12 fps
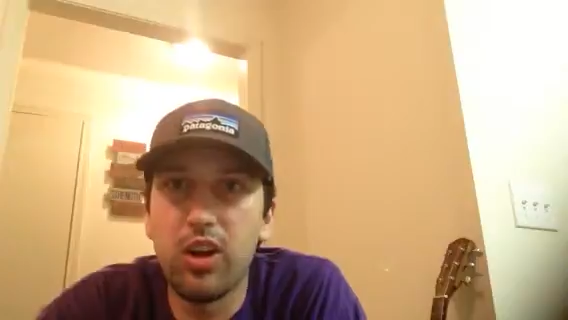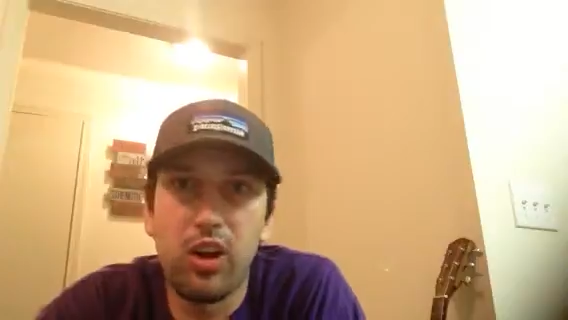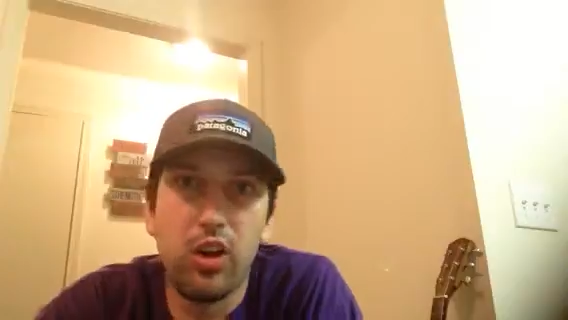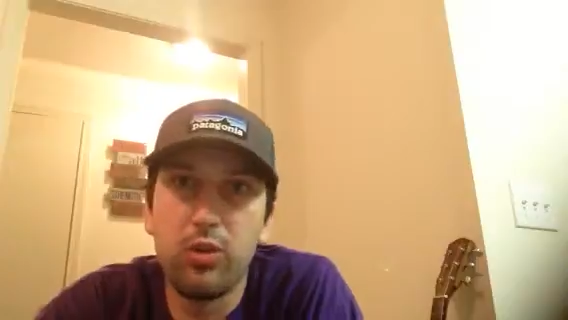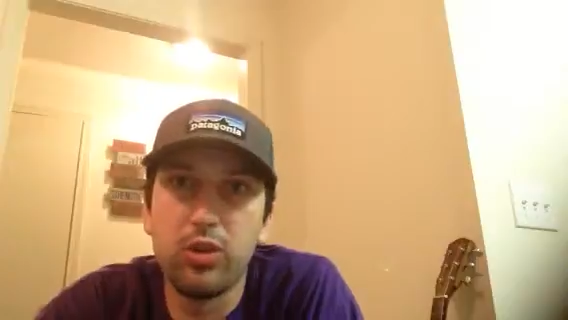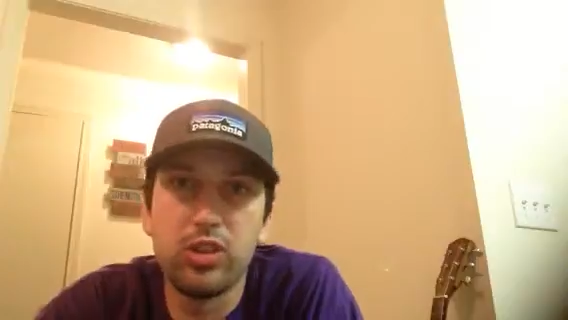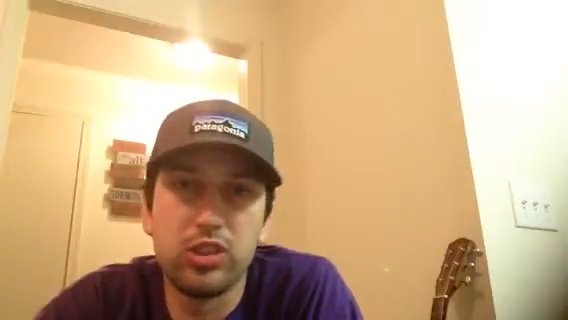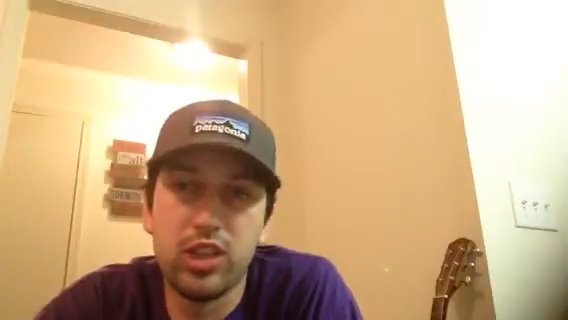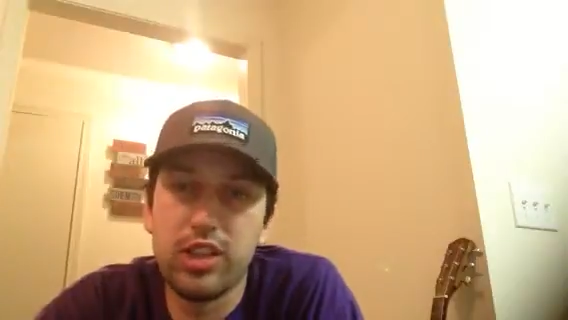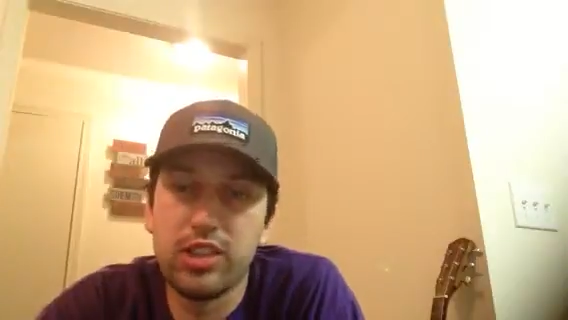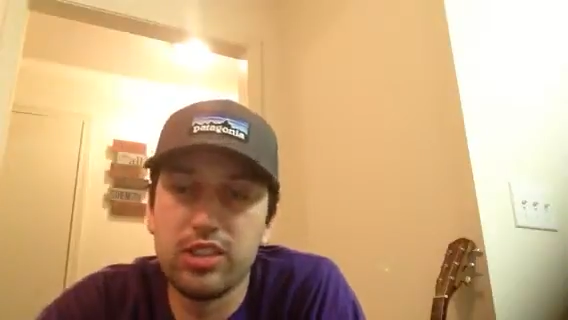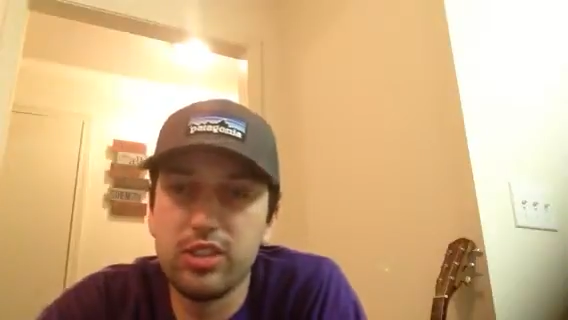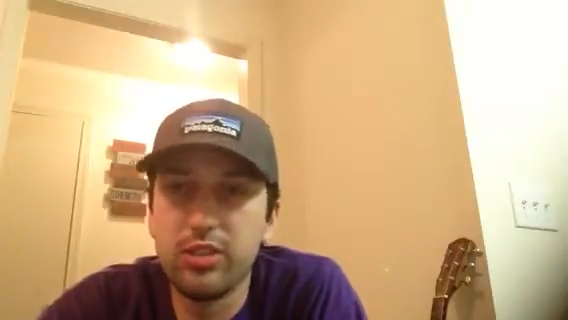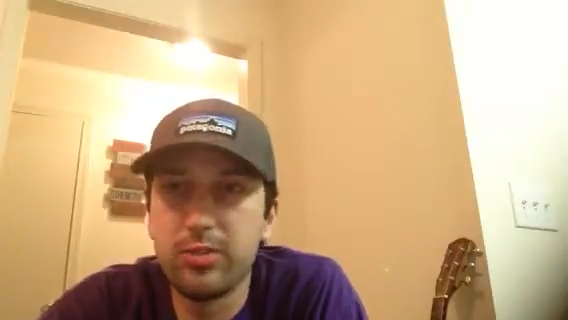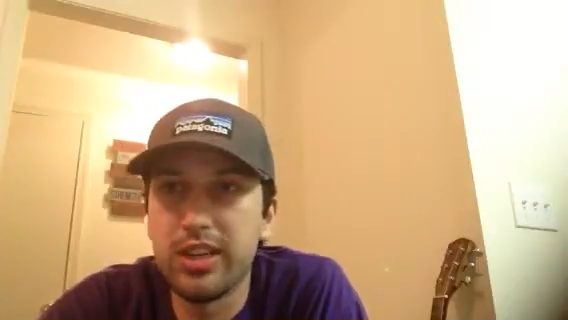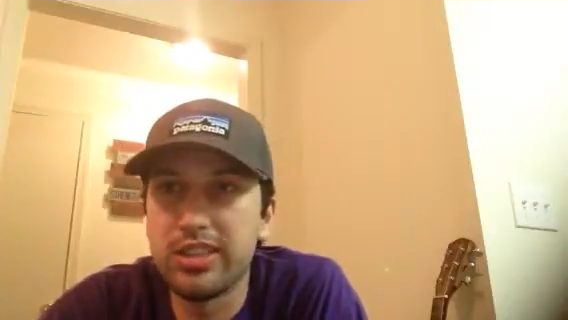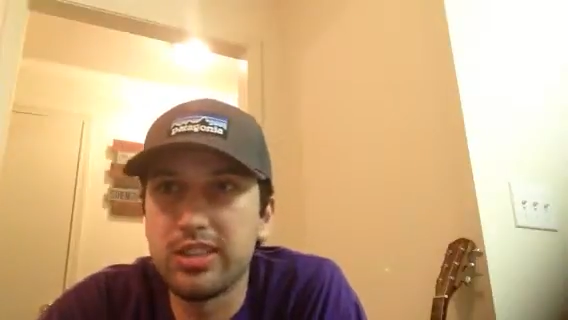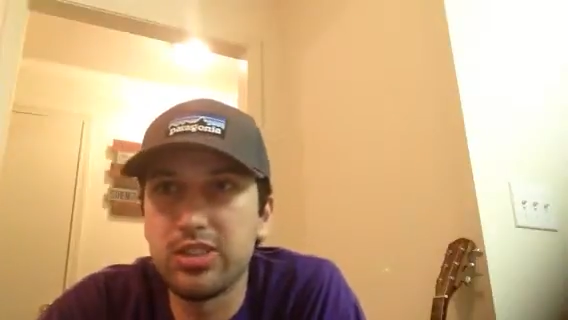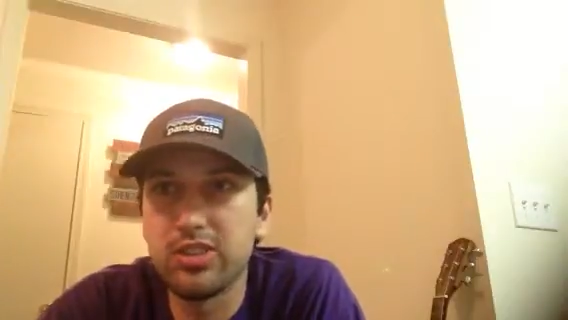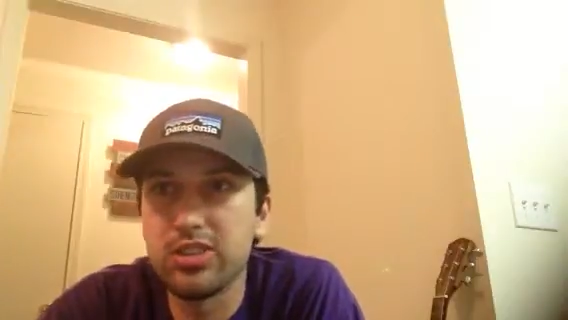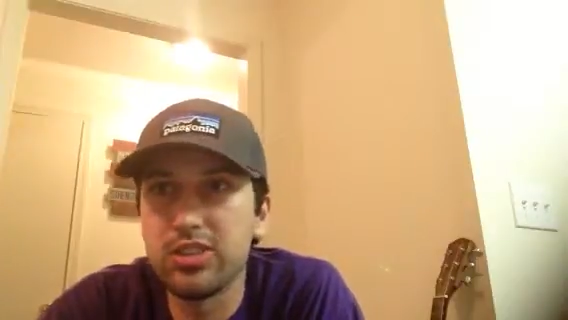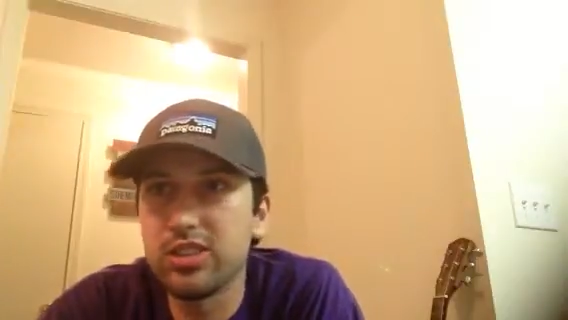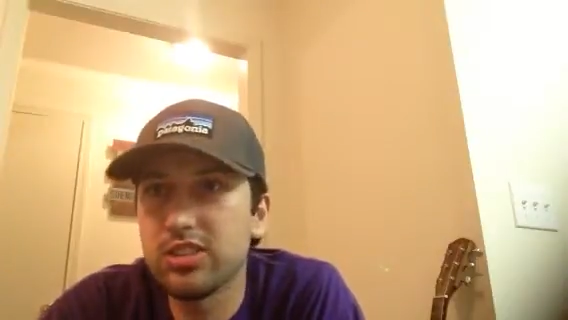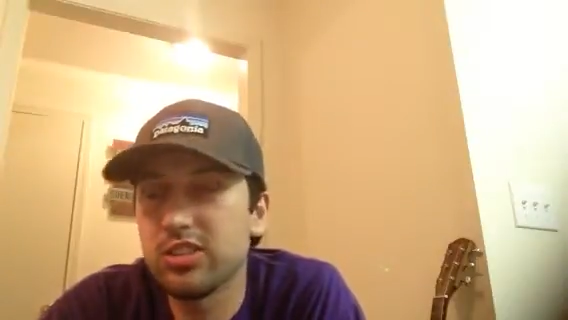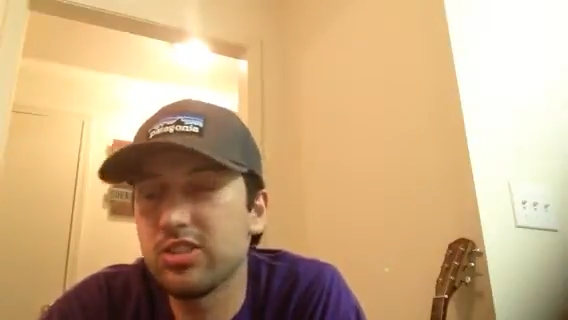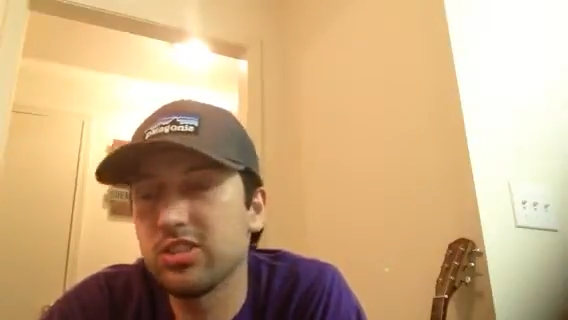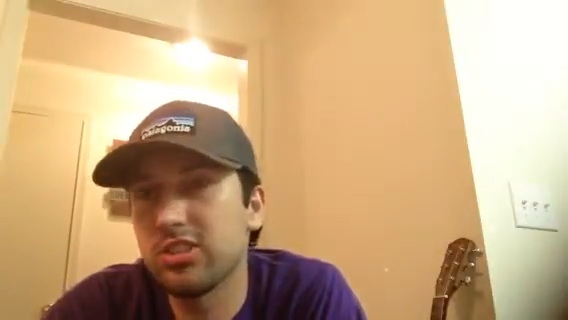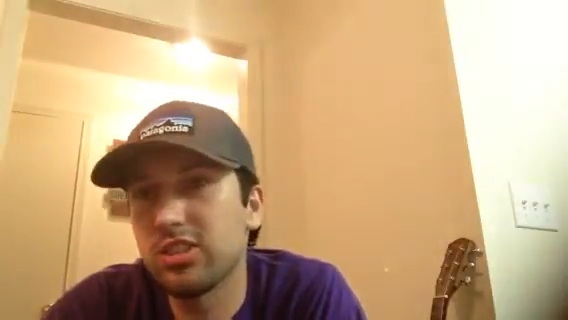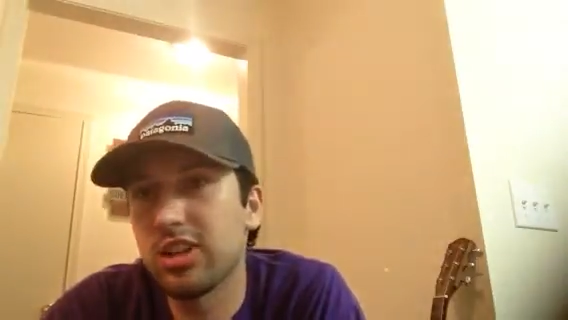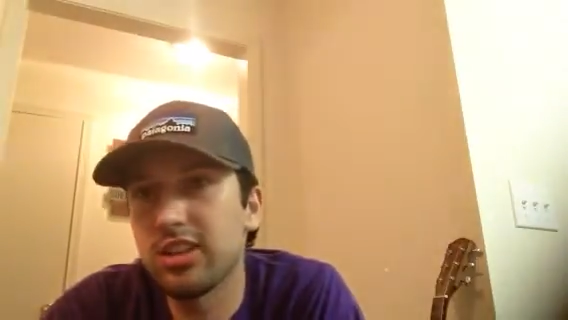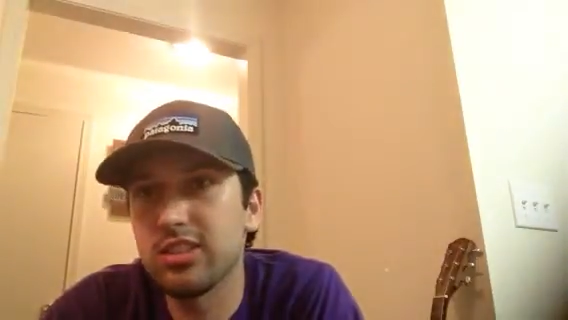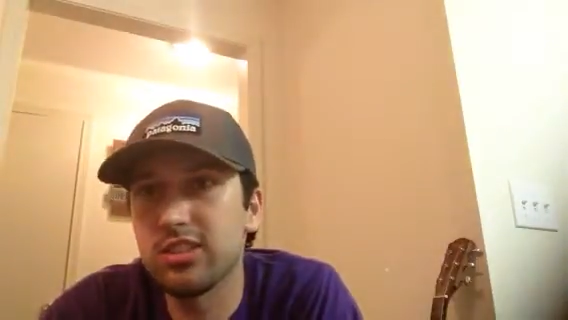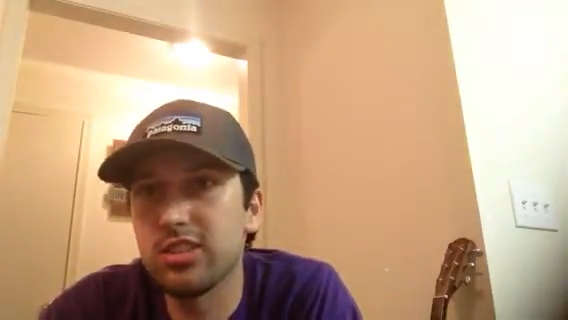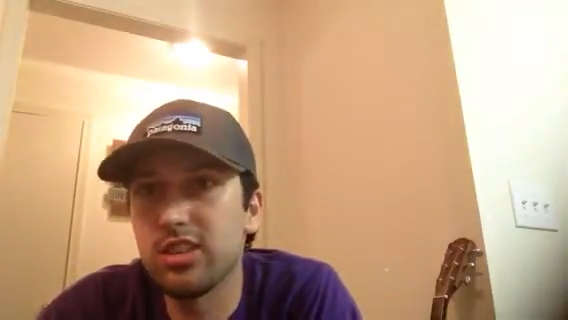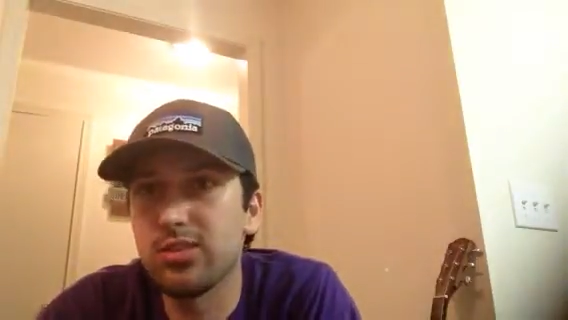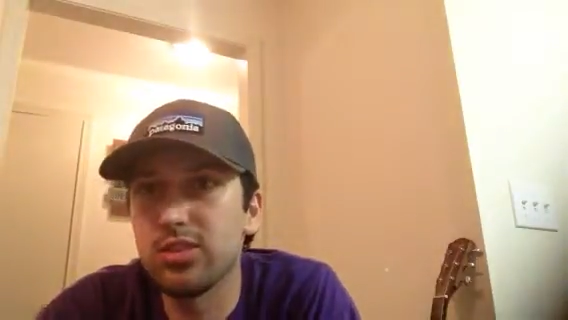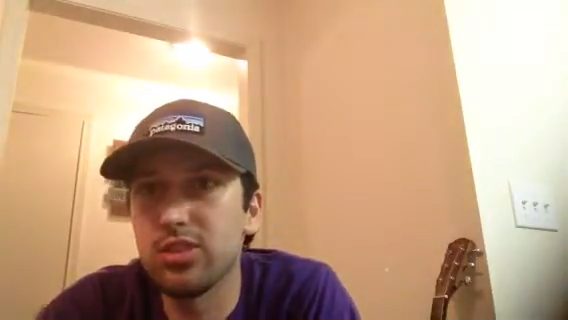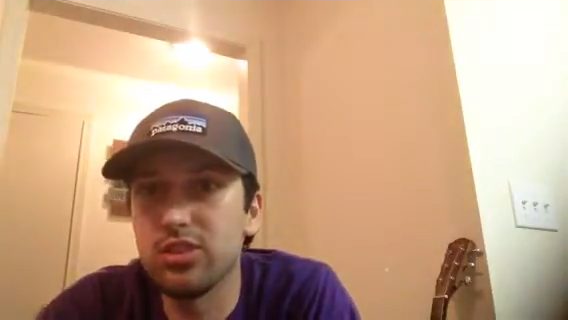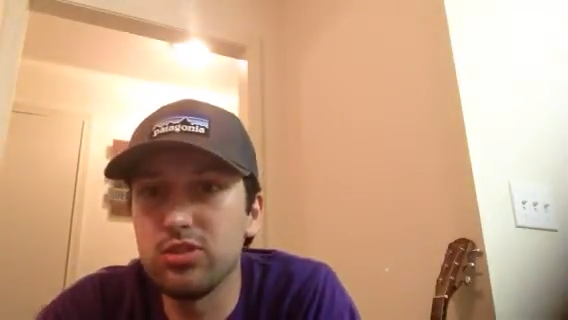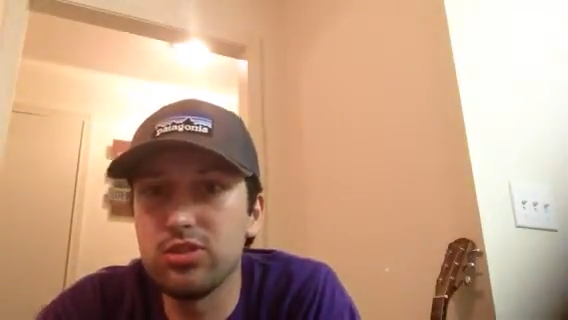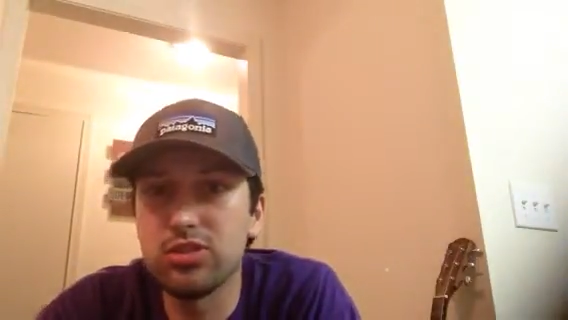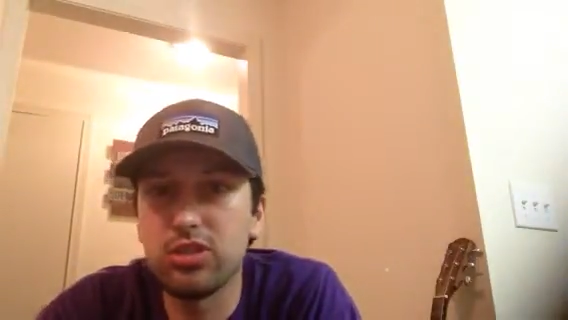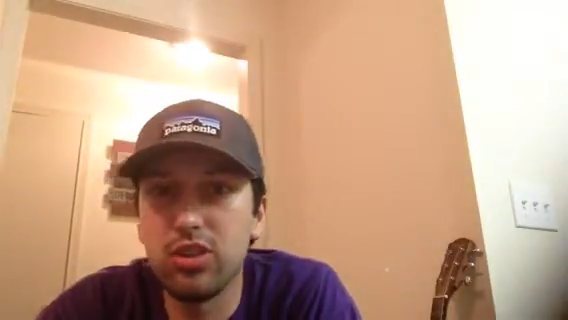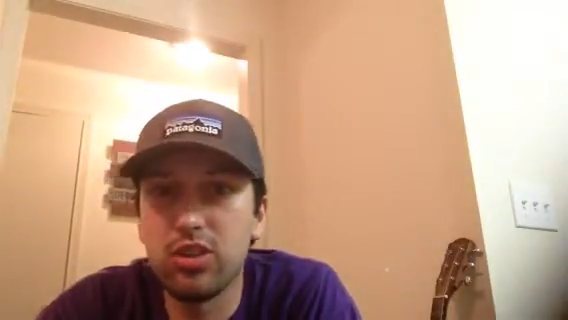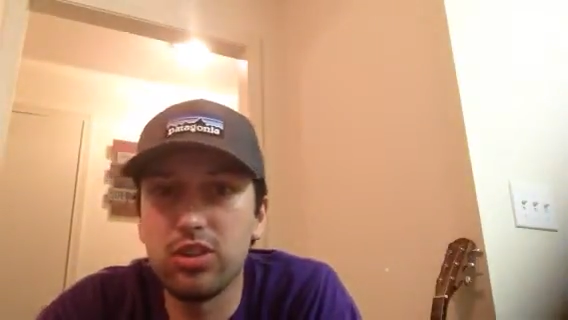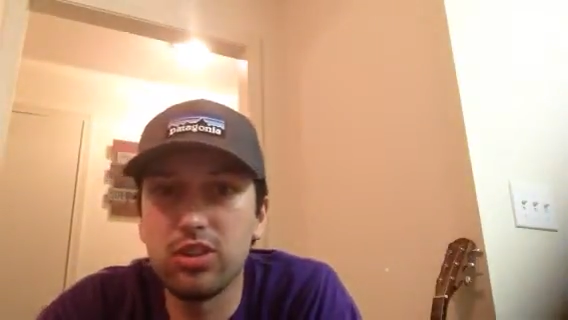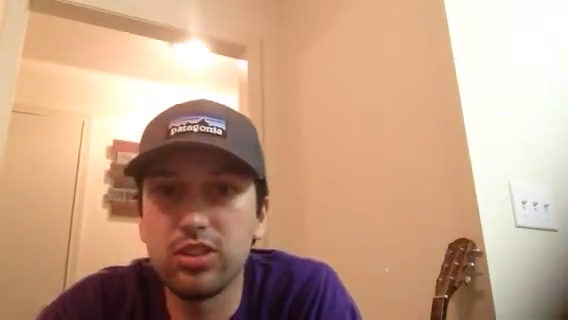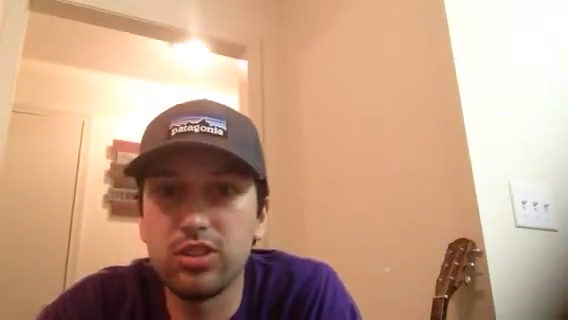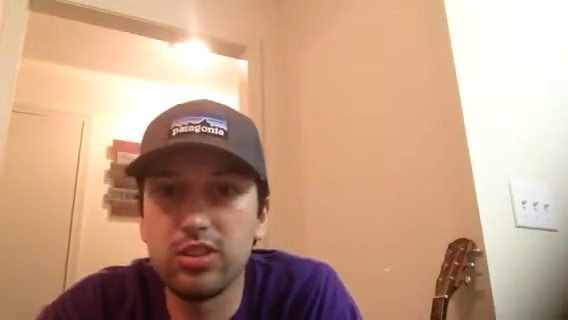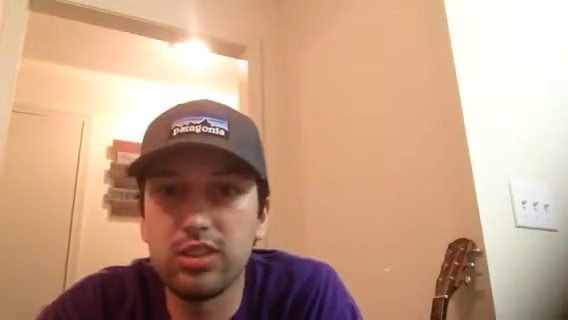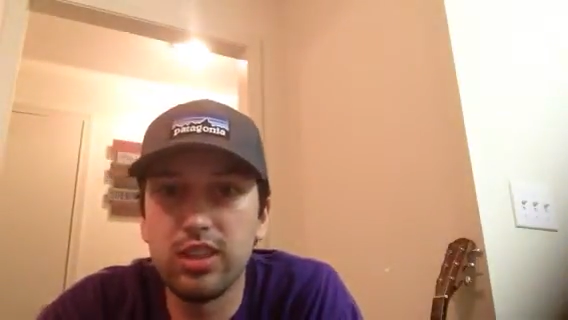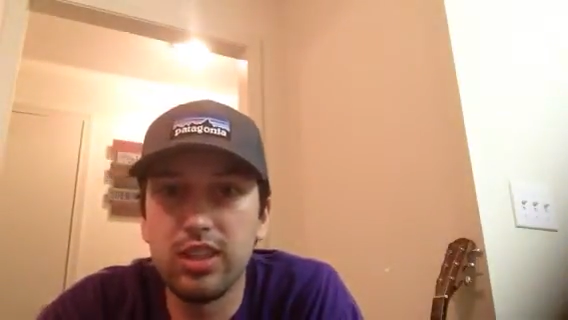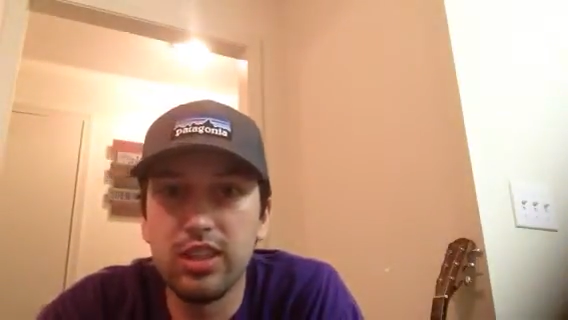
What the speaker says: all we were trying to do basically is just to try to discover new stars